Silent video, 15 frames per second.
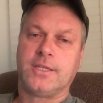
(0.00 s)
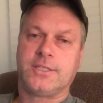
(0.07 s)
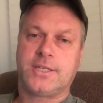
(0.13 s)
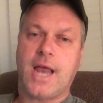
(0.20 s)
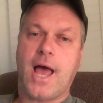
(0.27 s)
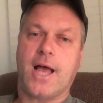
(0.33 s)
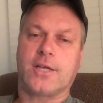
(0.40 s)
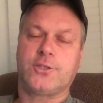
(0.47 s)

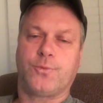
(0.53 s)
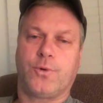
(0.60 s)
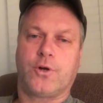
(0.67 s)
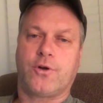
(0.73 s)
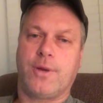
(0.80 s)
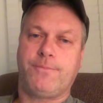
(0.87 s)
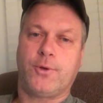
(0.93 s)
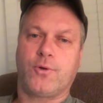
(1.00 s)
stocks. Where
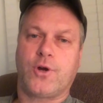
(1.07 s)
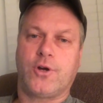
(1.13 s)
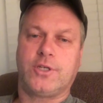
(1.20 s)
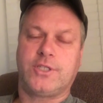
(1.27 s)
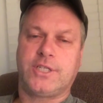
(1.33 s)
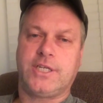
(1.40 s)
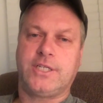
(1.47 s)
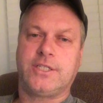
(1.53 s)

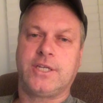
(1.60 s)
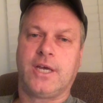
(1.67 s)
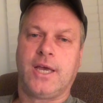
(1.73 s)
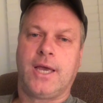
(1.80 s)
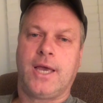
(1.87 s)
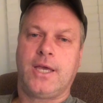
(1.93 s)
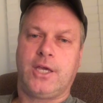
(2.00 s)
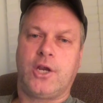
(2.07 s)
cryptocurrencies,
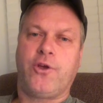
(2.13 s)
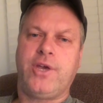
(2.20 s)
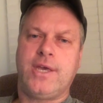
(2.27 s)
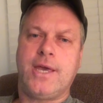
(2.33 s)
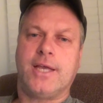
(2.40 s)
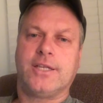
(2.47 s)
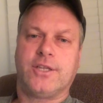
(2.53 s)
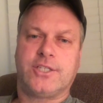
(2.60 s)
you
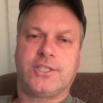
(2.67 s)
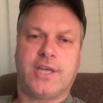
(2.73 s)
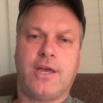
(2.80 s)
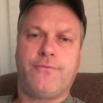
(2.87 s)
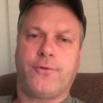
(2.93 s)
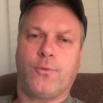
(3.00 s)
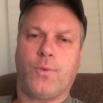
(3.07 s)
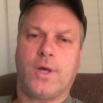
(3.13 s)
can get in the
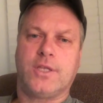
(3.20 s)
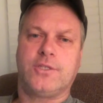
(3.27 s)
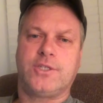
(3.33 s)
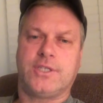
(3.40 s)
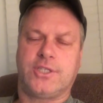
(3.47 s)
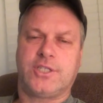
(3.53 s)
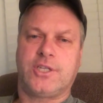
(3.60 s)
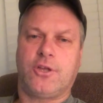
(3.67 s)
safer
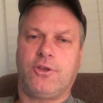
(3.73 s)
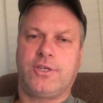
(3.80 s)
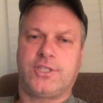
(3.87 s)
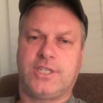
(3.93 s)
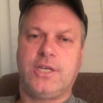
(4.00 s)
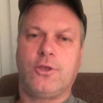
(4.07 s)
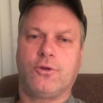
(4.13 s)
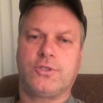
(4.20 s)
ones and still
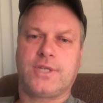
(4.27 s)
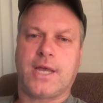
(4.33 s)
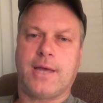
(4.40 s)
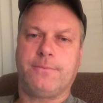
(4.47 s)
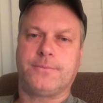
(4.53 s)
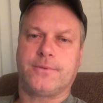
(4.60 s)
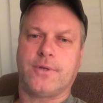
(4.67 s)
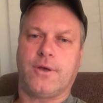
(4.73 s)
see those
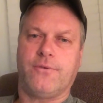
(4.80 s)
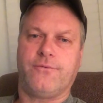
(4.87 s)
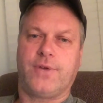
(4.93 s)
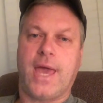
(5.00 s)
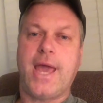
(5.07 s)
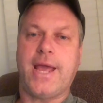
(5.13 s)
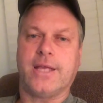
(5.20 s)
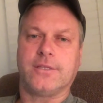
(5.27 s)
types of
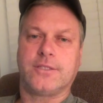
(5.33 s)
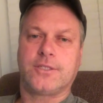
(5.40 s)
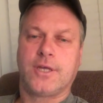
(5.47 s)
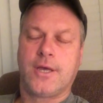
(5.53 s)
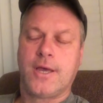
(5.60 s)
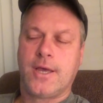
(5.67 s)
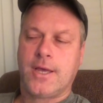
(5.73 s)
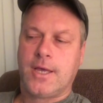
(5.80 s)
gains.
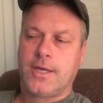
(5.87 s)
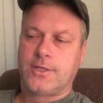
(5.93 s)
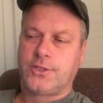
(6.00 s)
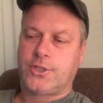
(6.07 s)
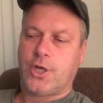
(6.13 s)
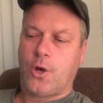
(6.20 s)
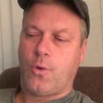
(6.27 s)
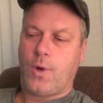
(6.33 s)

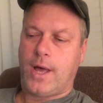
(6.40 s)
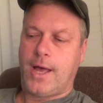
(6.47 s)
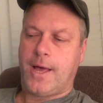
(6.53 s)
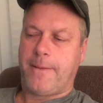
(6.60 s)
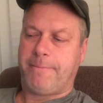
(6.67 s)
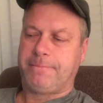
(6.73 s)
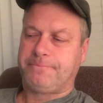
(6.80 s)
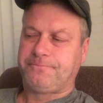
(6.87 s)

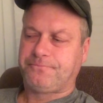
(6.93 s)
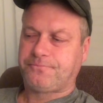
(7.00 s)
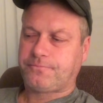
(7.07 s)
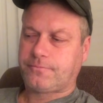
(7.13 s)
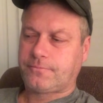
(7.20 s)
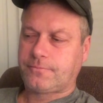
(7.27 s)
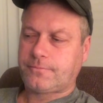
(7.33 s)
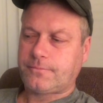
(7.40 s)
So
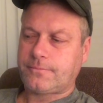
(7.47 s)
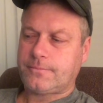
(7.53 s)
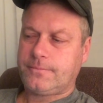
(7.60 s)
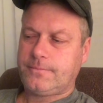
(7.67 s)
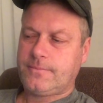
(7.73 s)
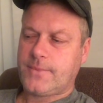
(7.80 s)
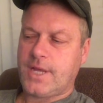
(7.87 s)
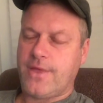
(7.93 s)

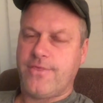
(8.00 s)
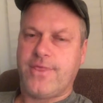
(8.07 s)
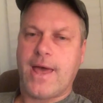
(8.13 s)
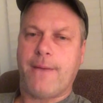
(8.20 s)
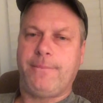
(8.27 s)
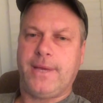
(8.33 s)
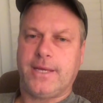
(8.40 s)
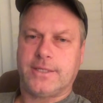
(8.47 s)

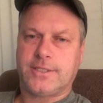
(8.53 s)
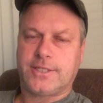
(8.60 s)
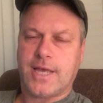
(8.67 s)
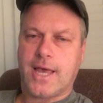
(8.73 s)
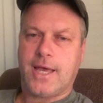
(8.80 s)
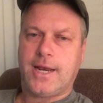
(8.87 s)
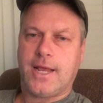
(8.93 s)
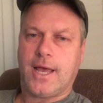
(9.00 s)
that being
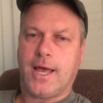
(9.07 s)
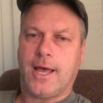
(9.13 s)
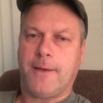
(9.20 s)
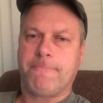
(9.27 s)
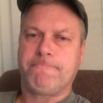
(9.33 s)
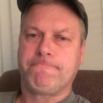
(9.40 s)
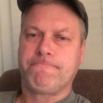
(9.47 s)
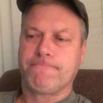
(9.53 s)
said,
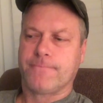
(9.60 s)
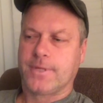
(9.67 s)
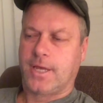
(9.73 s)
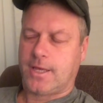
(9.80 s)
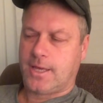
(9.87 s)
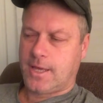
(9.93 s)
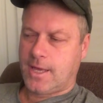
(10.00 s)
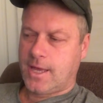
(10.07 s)

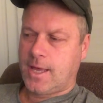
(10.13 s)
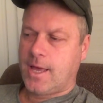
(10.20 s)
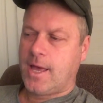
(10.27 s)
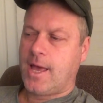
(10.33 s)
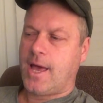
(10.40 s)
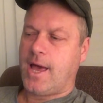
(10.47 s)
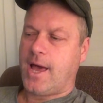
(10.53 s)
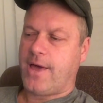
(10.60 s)

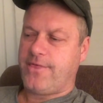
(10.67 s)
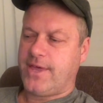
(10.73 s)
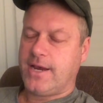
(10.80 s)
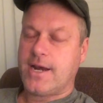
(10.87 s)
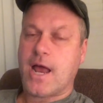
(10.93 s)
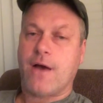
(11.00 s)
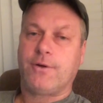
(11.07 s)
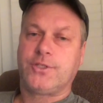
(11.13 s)
I
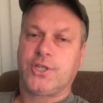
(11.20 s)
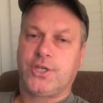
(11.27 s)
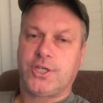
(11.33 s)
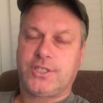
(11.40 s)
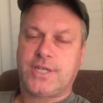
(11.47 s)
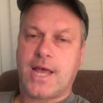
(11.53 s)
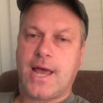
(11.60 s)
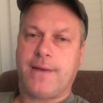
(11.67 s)
think now is a
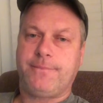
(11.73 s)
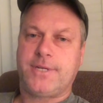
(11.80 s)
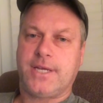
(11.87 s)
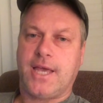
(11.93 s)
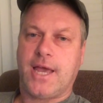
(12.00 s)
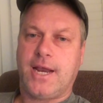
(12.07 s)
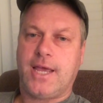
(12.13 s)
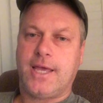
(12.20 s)
good time to
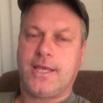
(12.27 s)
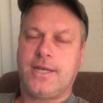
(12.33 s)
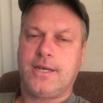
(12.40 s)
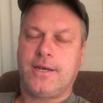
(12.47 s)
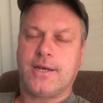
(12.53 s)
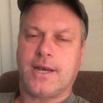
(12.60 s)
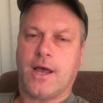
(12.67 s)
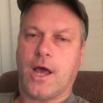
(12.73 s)
get
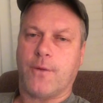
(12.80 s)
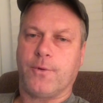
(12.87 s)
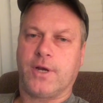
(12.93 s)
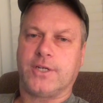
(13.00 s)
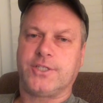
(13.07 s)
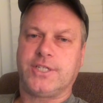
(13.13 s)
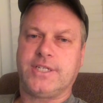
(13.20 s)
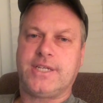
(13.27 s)
in. We're
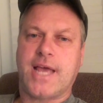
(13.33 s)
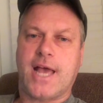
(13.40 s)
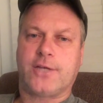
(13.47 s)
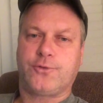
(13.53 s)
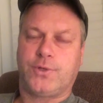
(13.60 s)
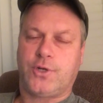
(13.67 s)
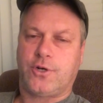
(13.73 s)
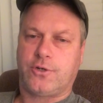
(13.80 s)
going to see
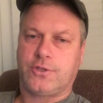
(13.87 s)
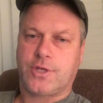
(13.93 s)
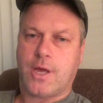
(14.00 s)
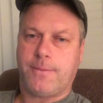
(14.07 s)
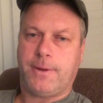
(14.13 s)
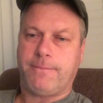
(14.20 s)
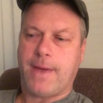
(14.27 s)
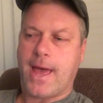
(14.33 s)
tax returns
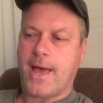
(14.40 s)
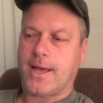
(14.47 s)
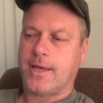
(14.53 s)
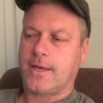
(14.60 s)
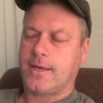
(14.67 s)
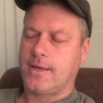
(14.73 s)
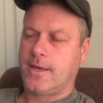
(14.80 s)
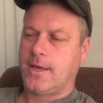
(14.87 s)
coming
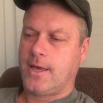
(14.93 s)
back.